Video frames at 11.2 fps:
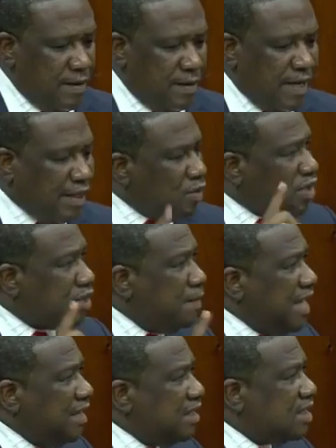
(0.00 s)
that was
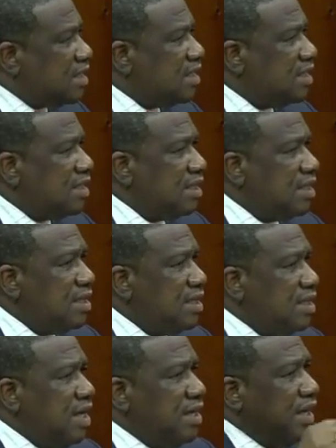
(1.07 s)
built
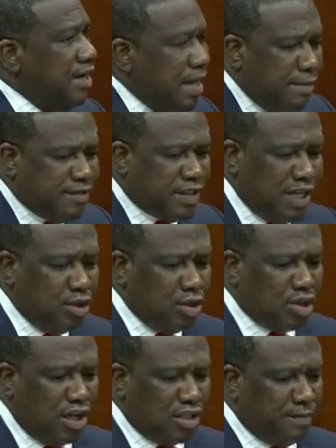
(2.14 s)
in the name of St.
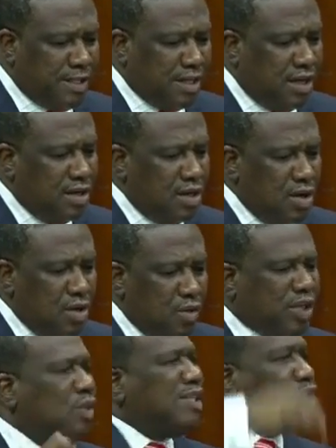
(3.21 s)
Jude's Hospital,
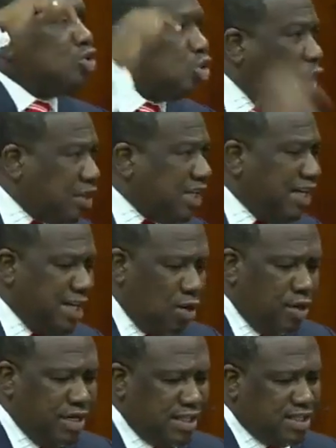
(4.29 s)
which was totally
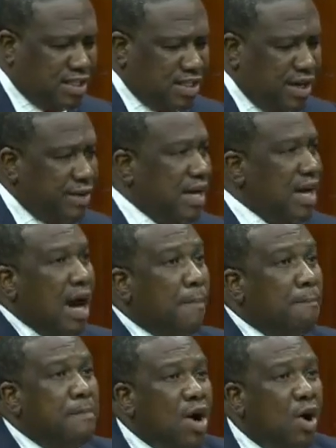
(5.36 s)
unnecessary,
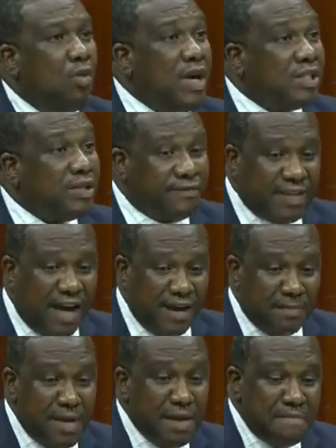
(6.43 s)
a pure waste of
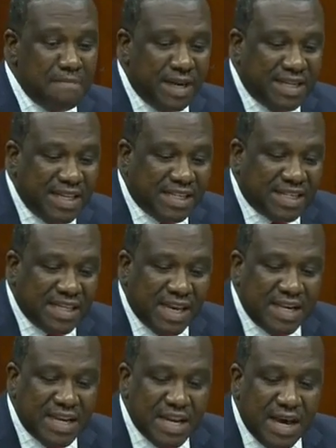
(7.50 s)
time. But it
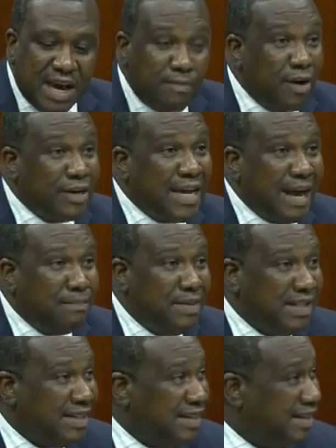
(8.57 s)
said about
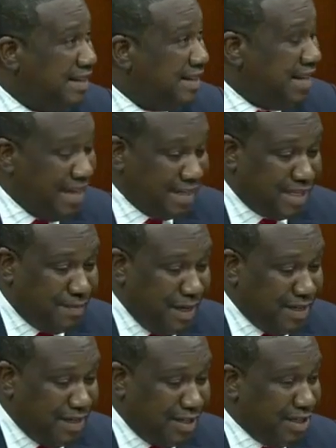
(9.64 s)
capital
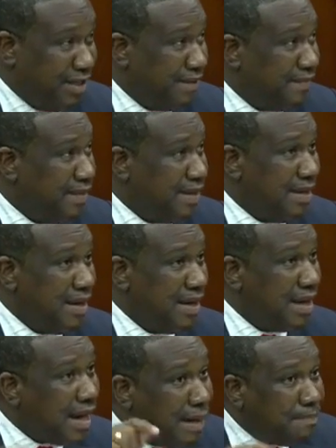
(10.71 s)
expenditure.
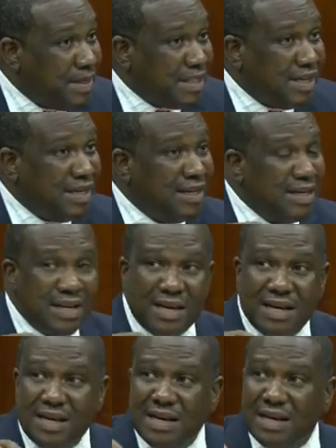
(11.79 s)
Capital
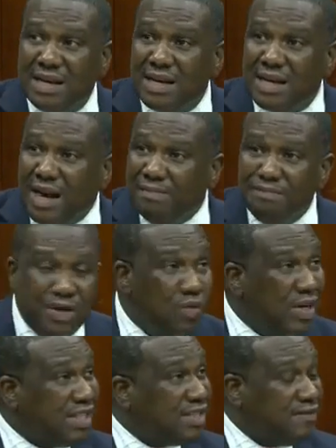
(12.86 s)
can be
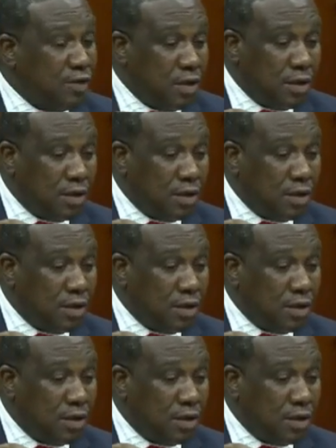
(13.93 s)
wasteful.